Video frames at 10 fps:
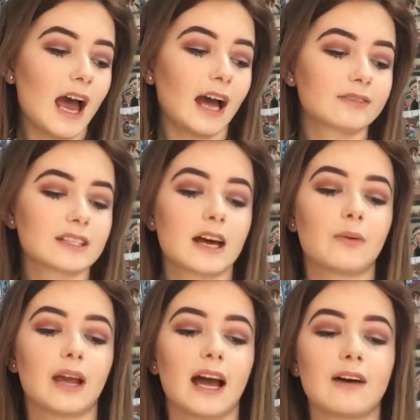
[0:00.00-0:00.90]
After that
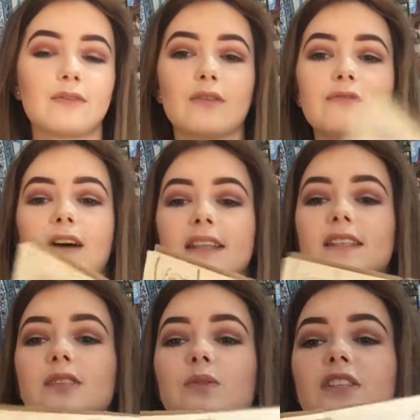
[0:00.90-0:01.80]
we have
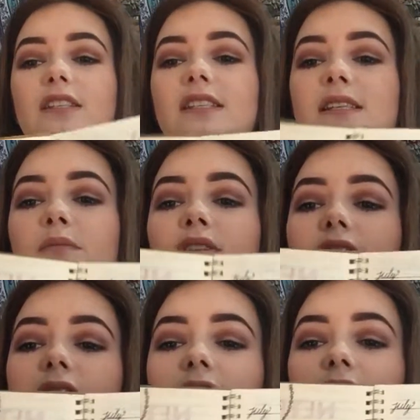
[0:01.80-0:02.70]
events, which is similar
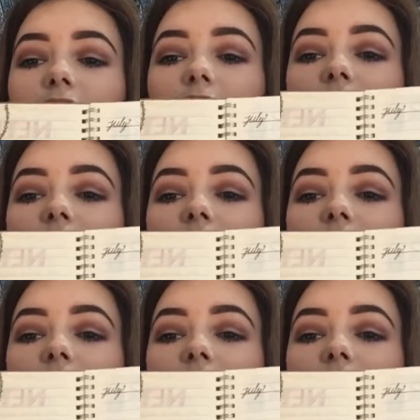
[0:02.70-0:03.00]
to